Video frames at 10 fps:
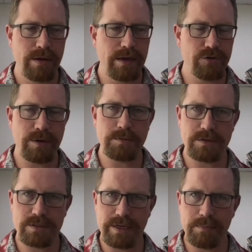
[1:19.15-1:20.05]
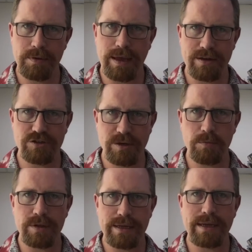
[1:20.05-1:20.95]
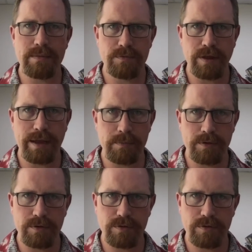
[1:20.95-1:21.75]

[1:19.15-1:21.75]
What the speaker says: interrupted sleep and generally inflamed.